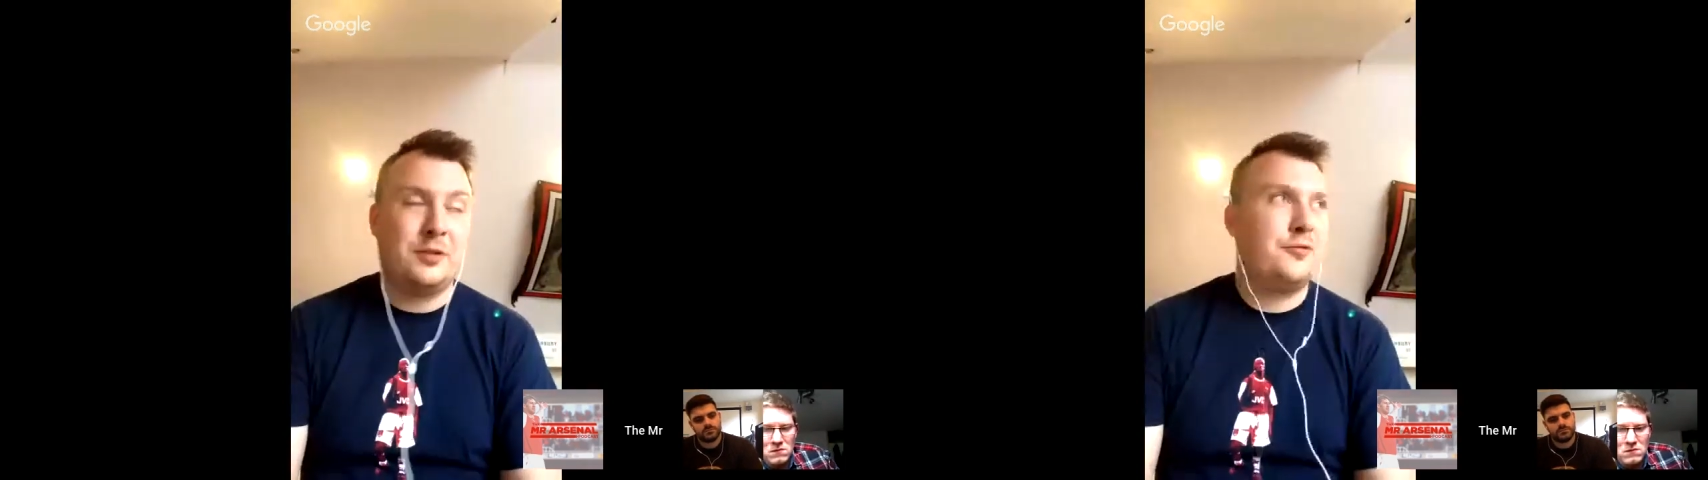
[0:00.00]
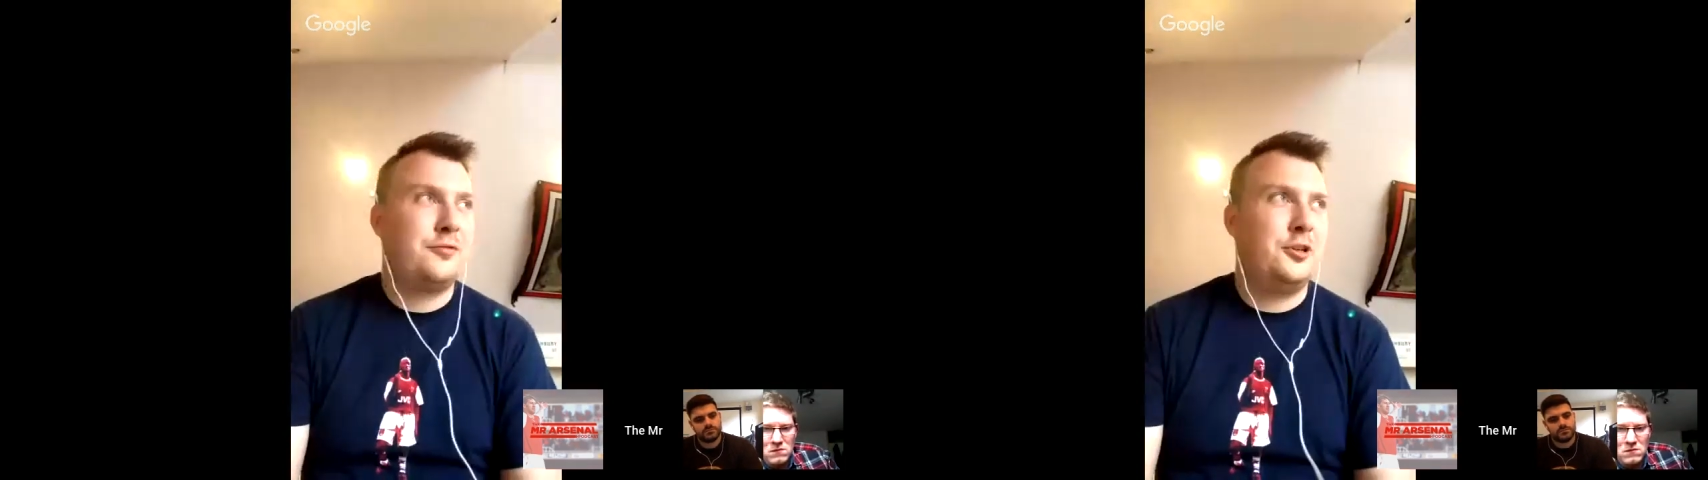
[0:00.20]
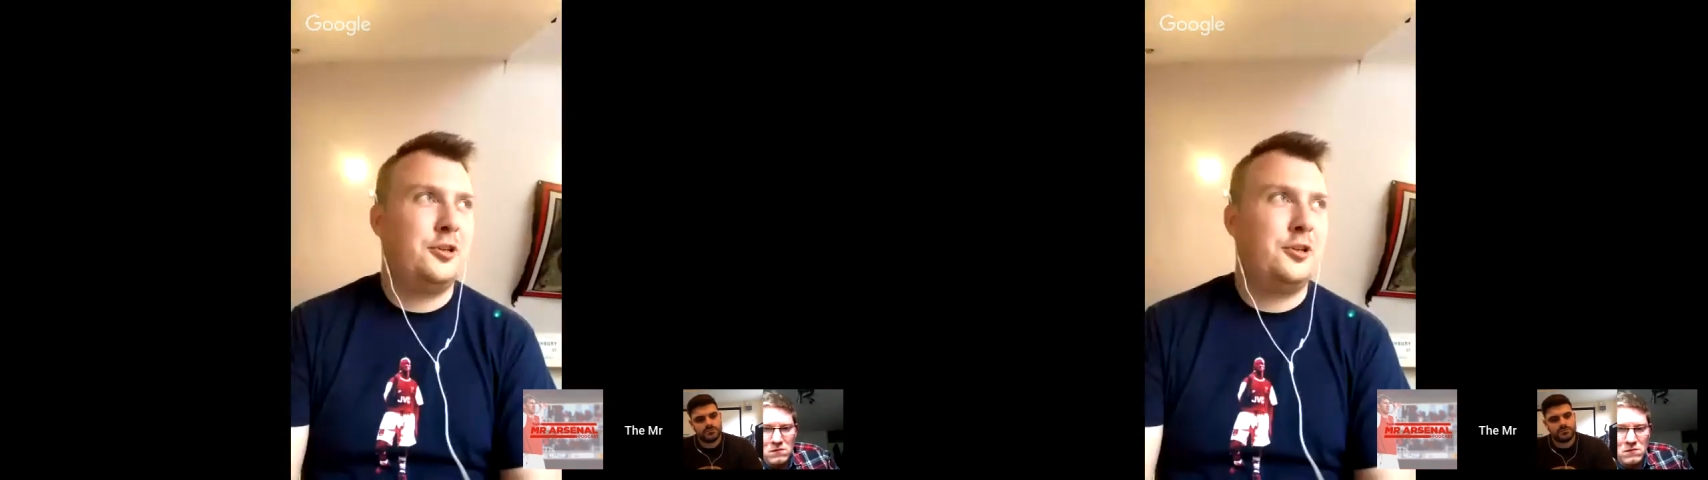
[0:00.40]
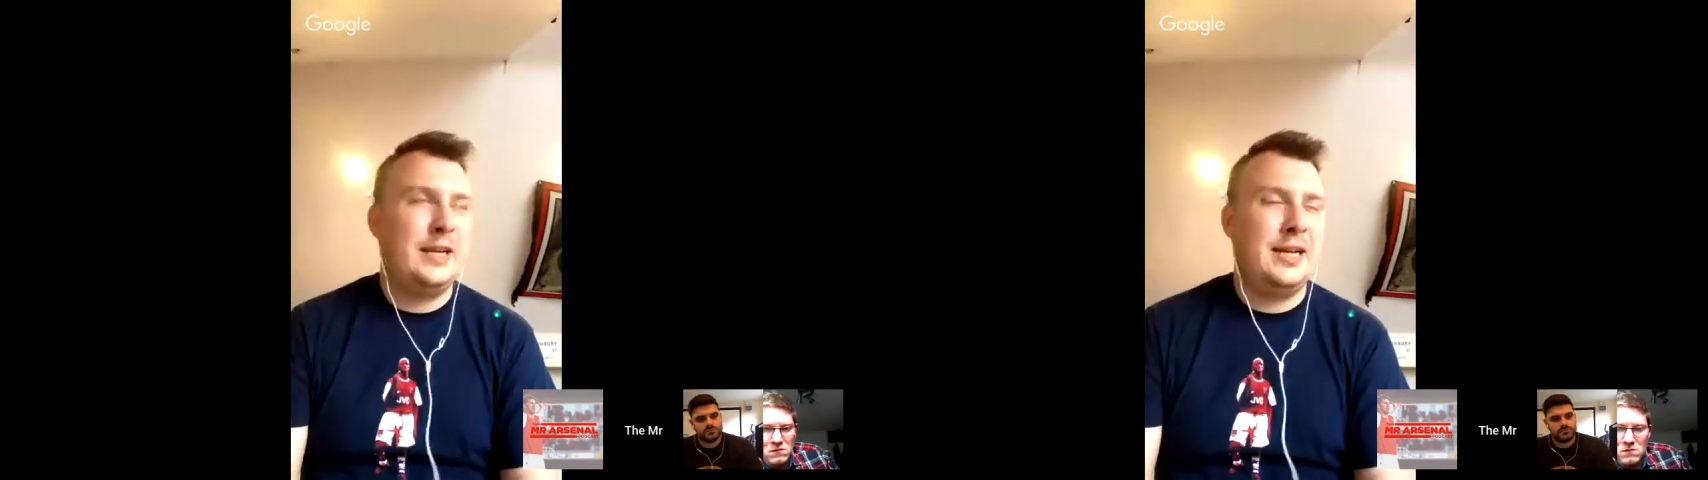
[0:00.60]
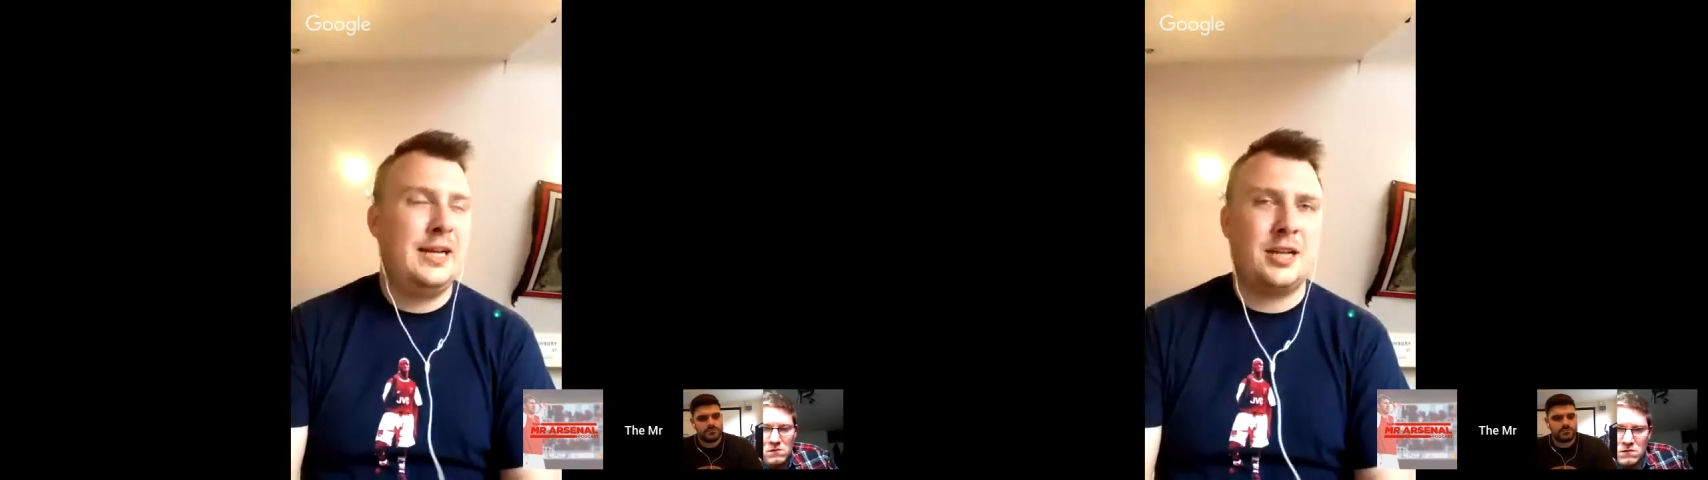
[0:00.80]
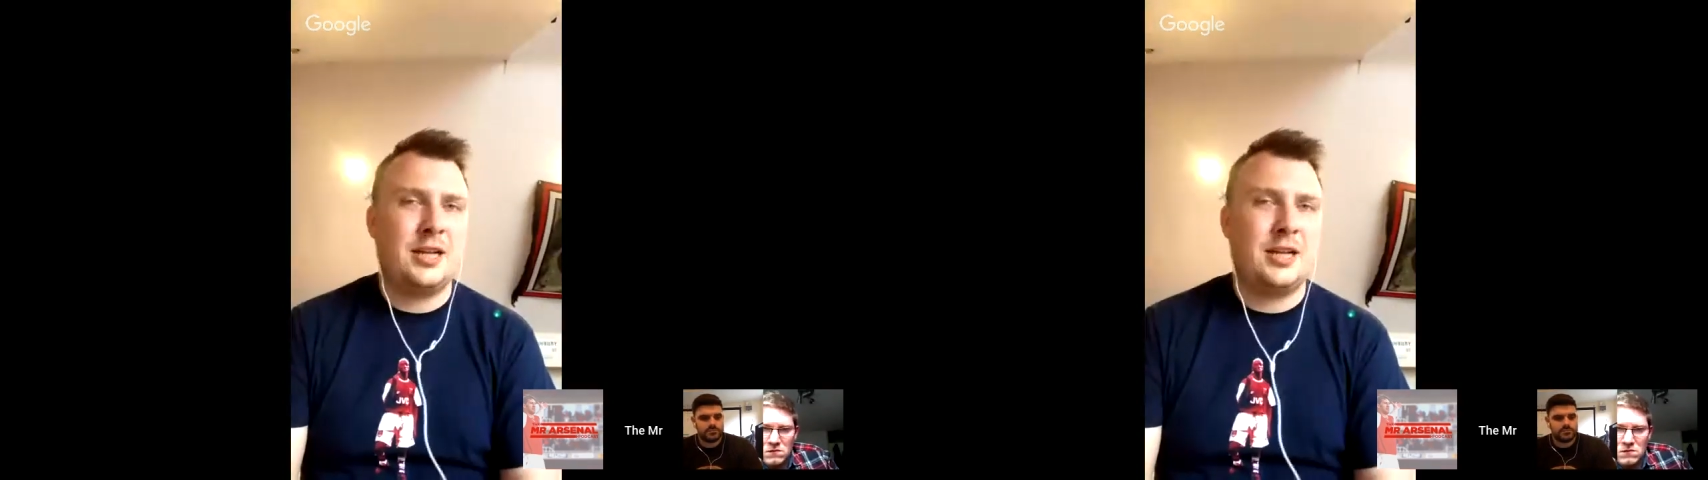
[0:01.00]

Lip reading: 2-3 years ago,